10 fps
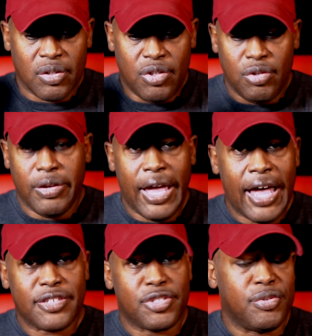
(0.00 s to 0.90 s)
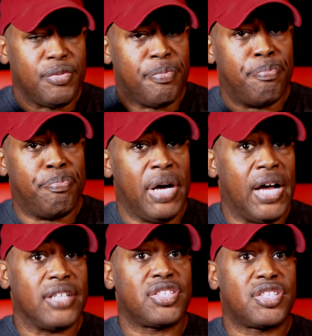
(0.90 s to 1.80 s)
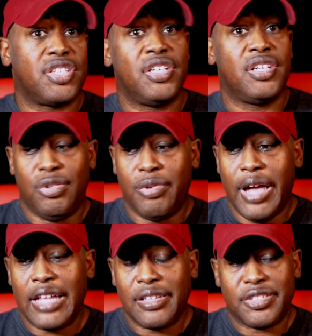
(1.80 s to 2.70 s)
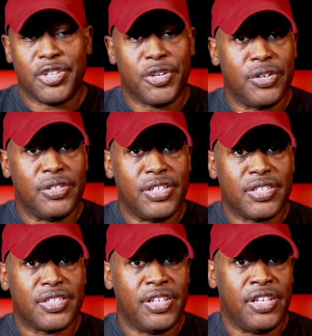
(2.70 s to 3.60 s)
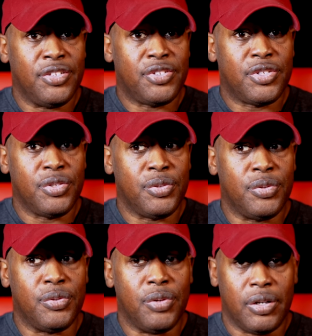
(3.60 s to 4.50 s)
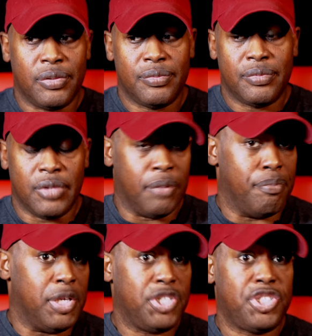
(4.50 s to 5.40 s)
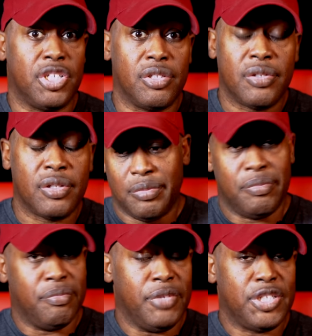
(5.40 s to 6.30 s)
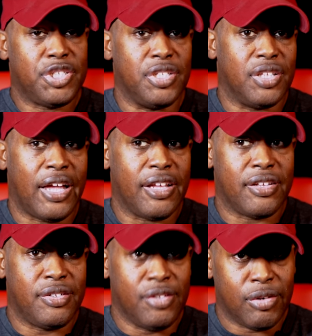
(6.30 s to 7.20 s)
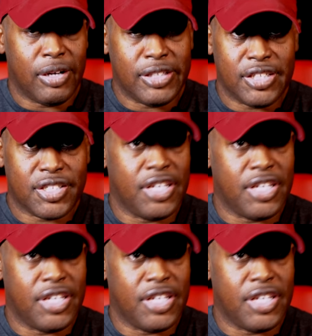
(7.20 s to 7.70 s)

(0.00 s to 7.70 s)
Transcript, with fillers: you got to bust. You got to turn this into a mission. Mission, like, you know, I did